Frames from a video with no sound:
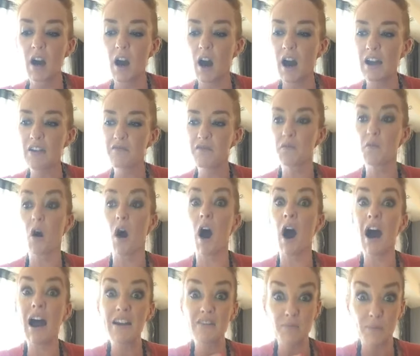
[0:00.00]

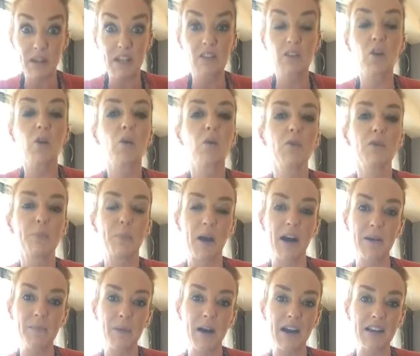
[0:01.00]
I've been called
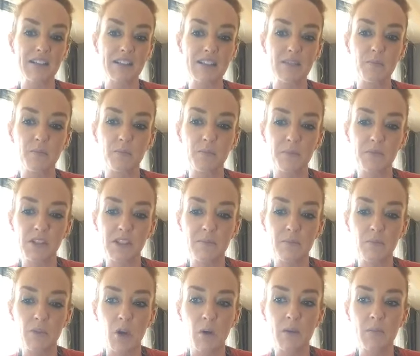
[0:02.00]
by my
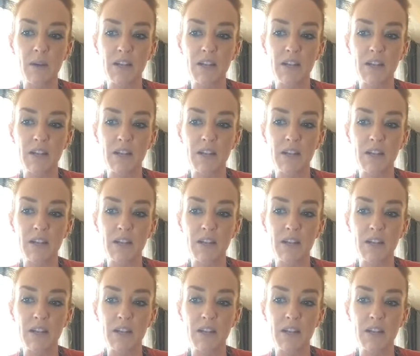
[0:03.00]
deep knowing,